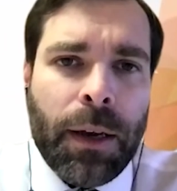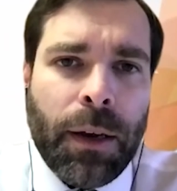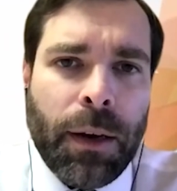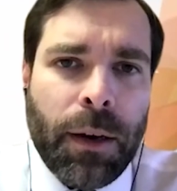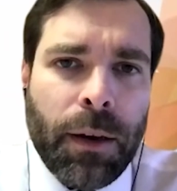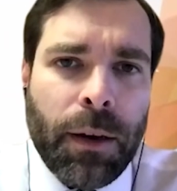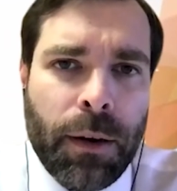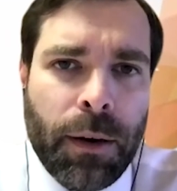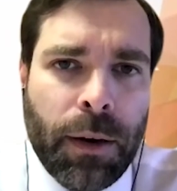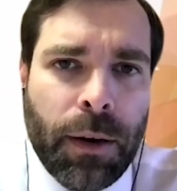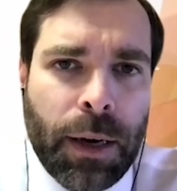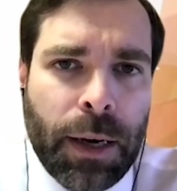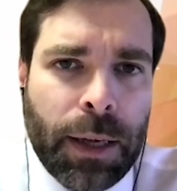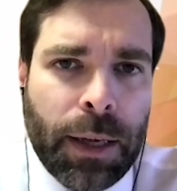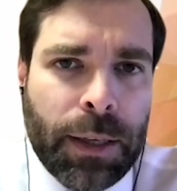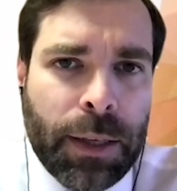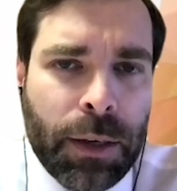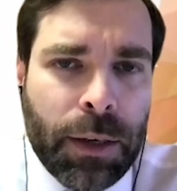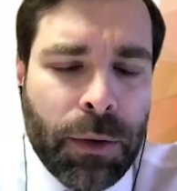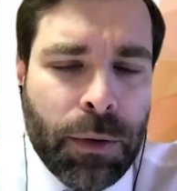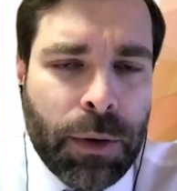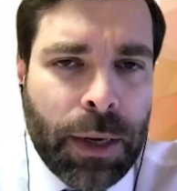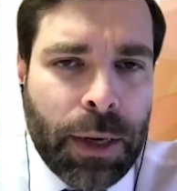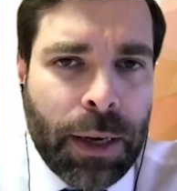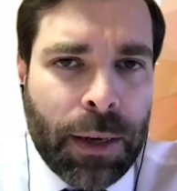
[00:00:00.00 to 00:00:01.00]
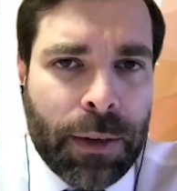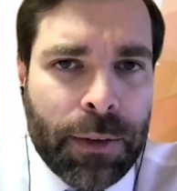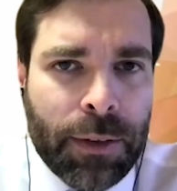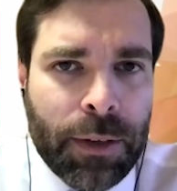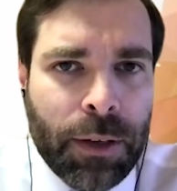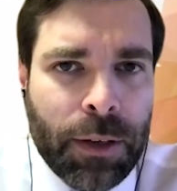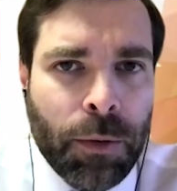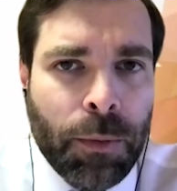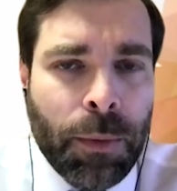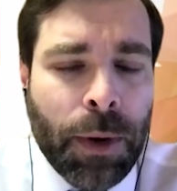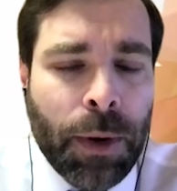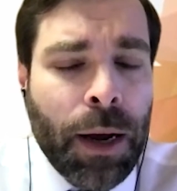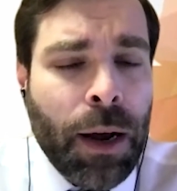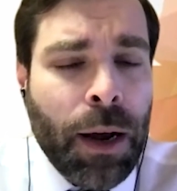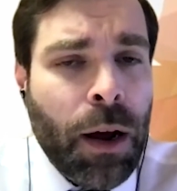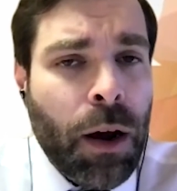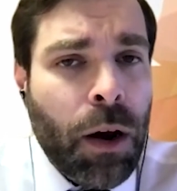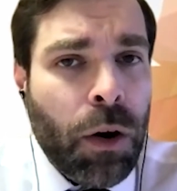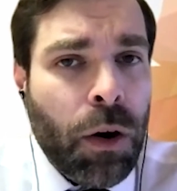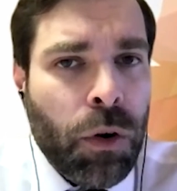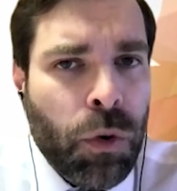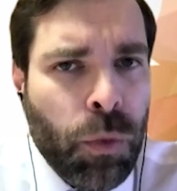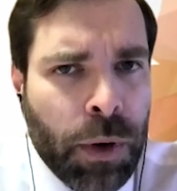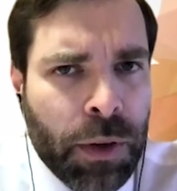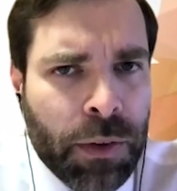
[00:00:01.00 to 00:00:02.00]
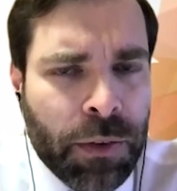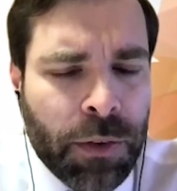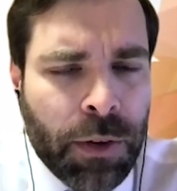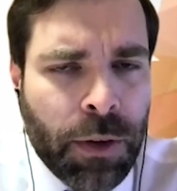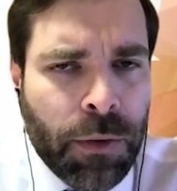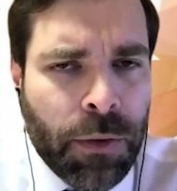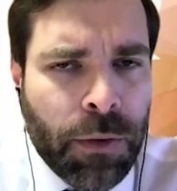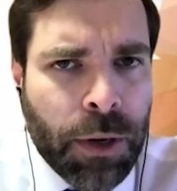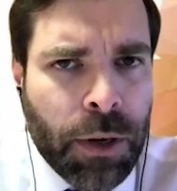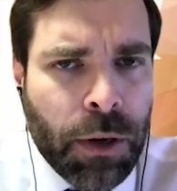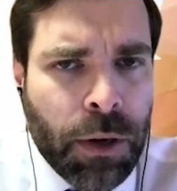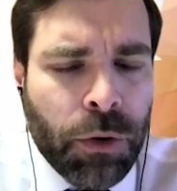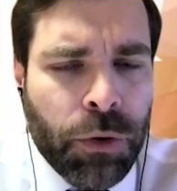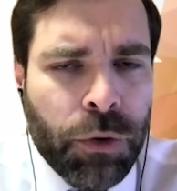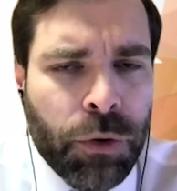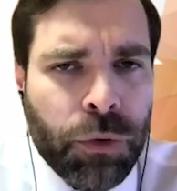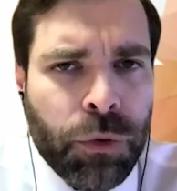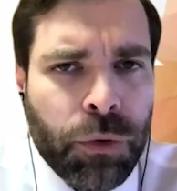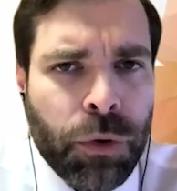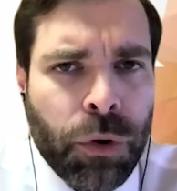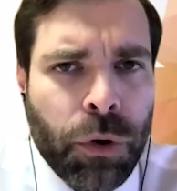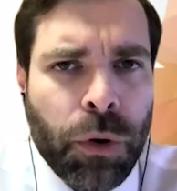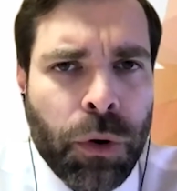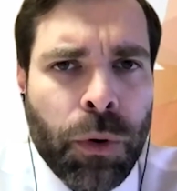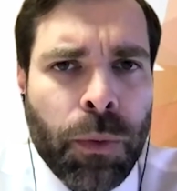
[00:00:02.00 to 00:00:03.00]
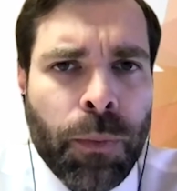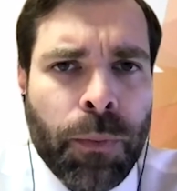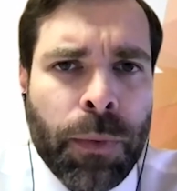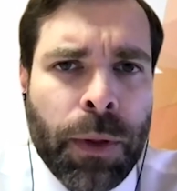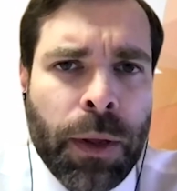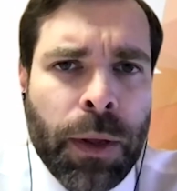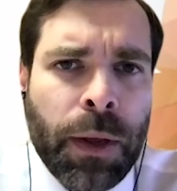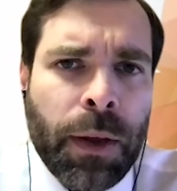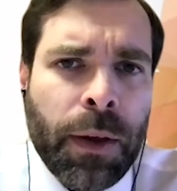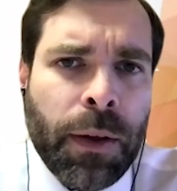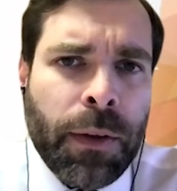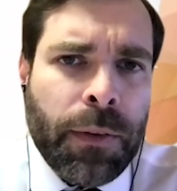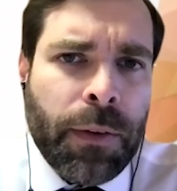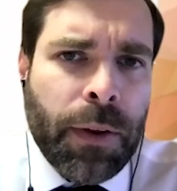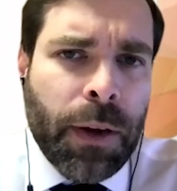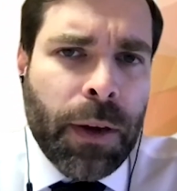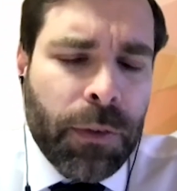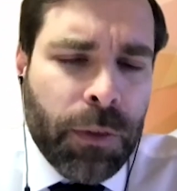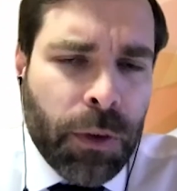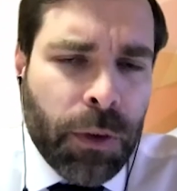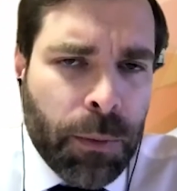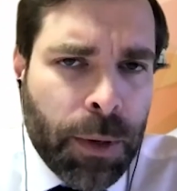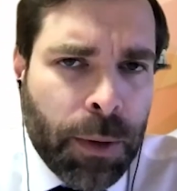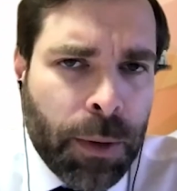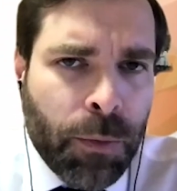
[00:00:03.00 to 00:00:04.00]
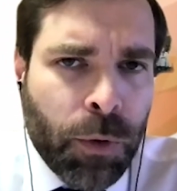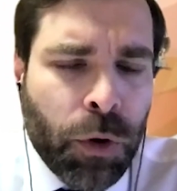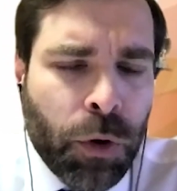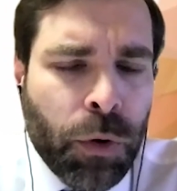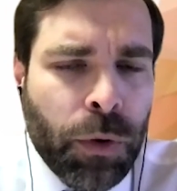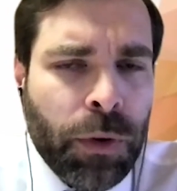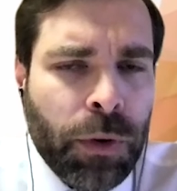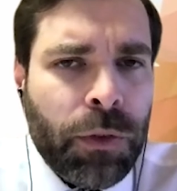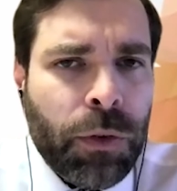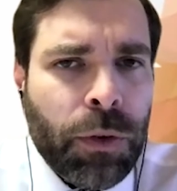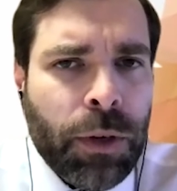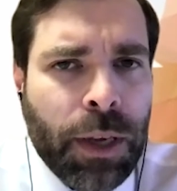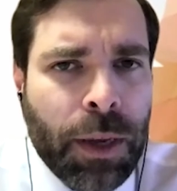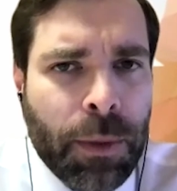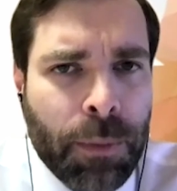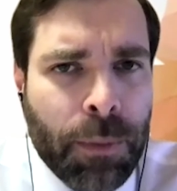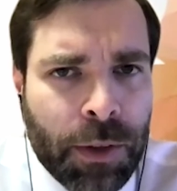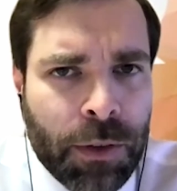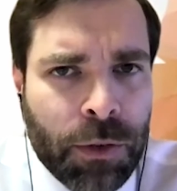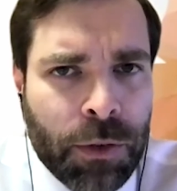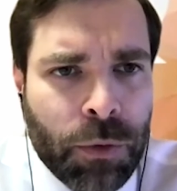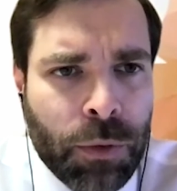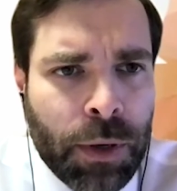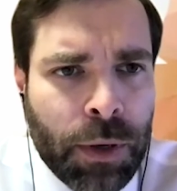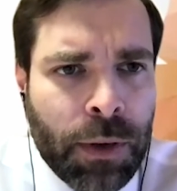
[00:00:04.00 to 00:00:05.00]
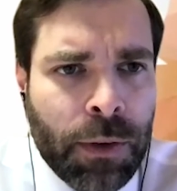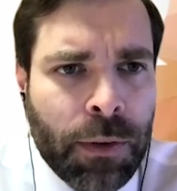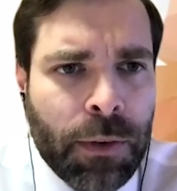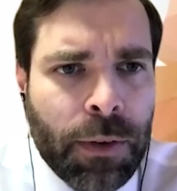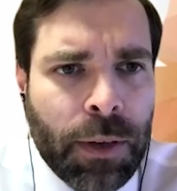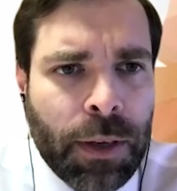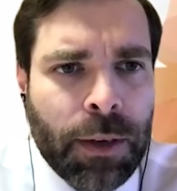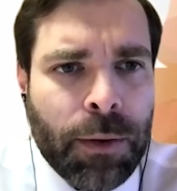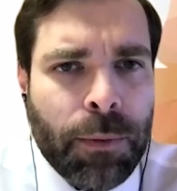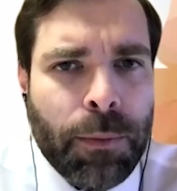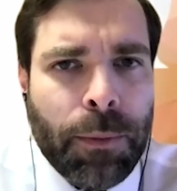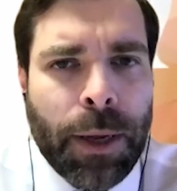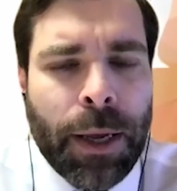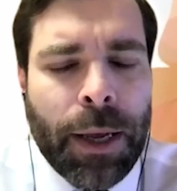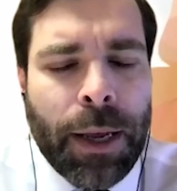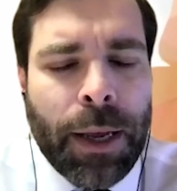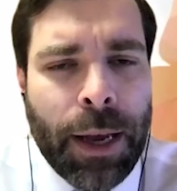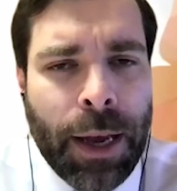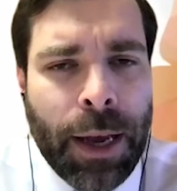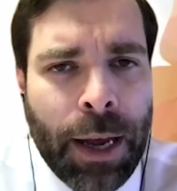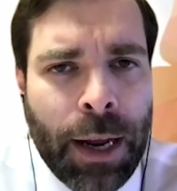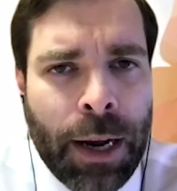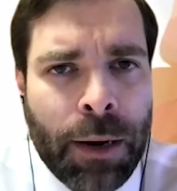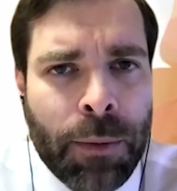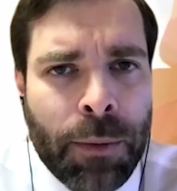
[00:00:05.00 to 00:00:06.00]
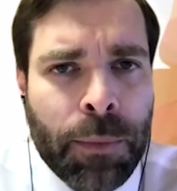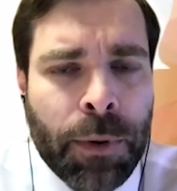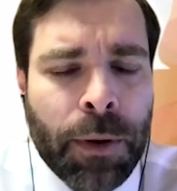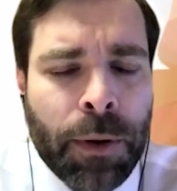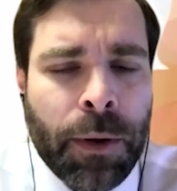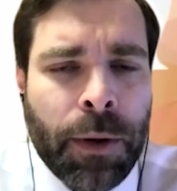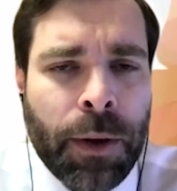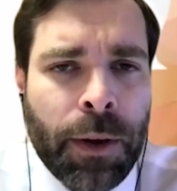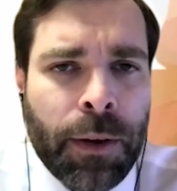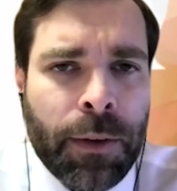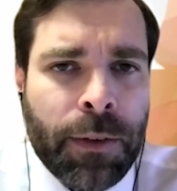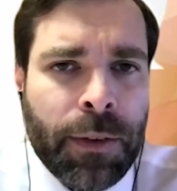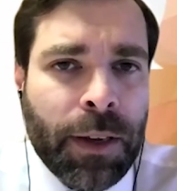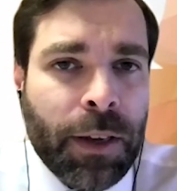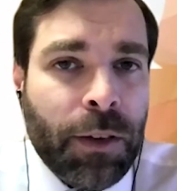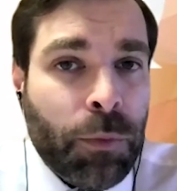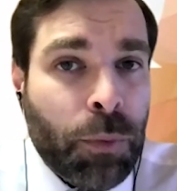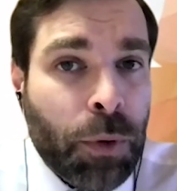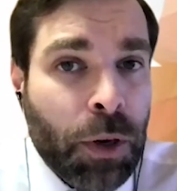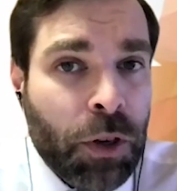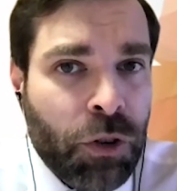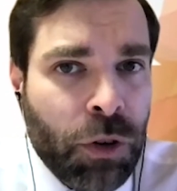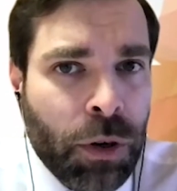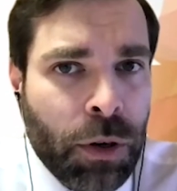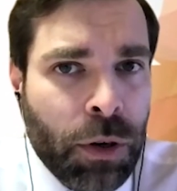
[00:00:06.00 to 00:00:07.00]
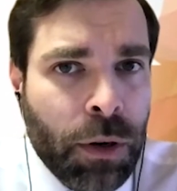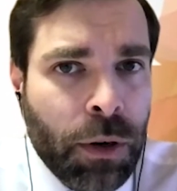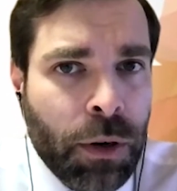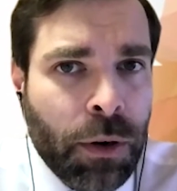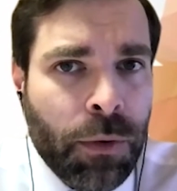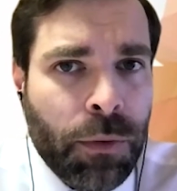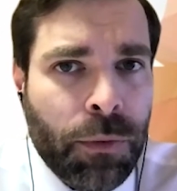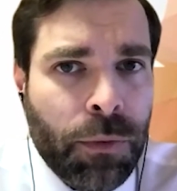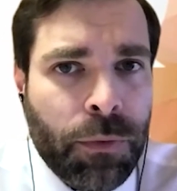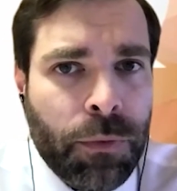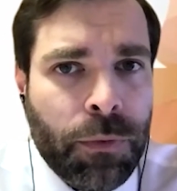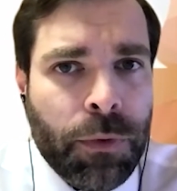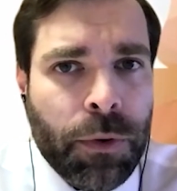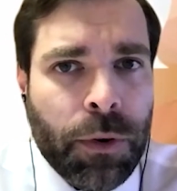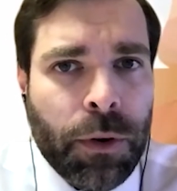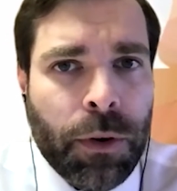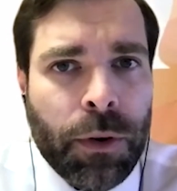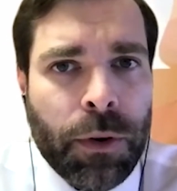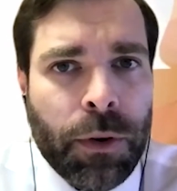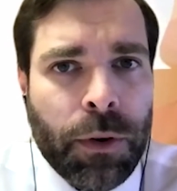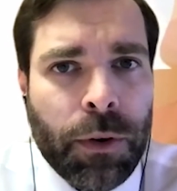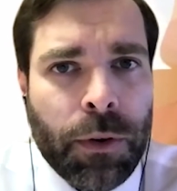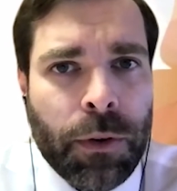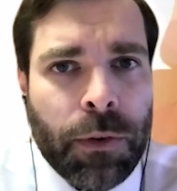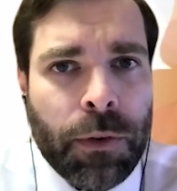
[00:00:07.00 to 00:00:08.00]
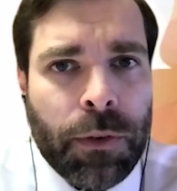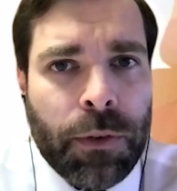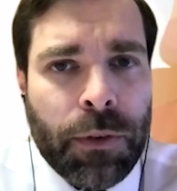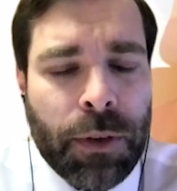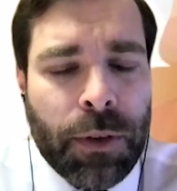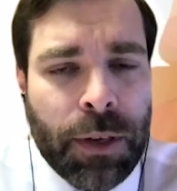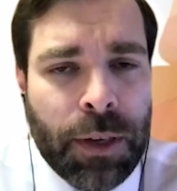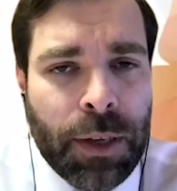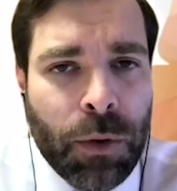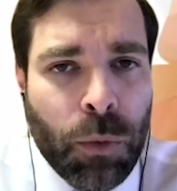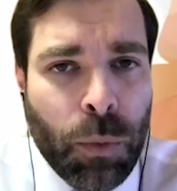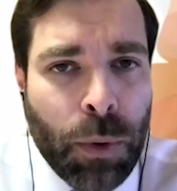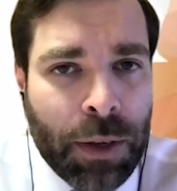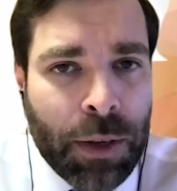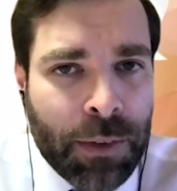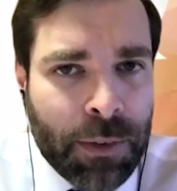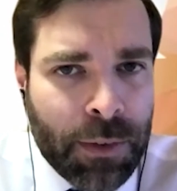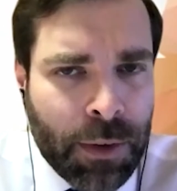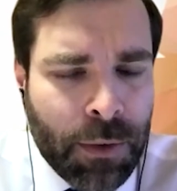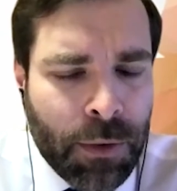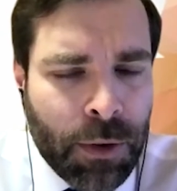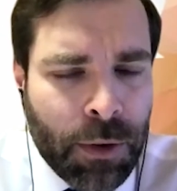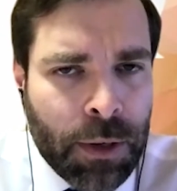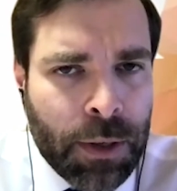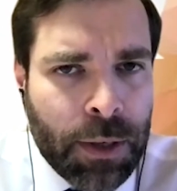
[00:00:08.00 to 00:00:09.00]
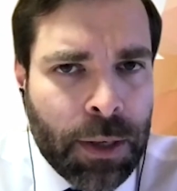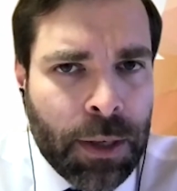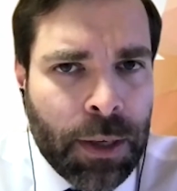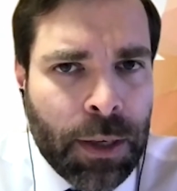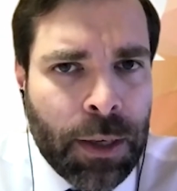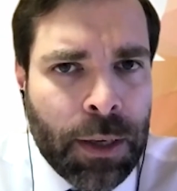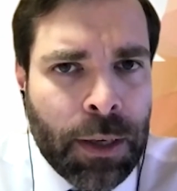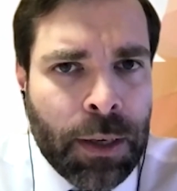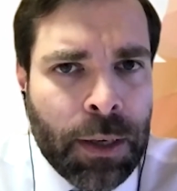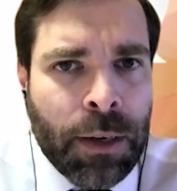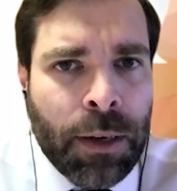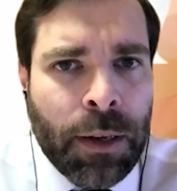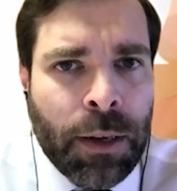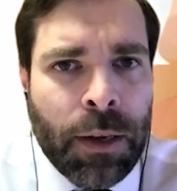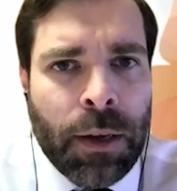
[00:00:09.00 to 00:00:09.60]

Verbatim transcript: adenocarcinoma? Always difficult to know. There are some immunohistochemistries that may help. The expression of CD117,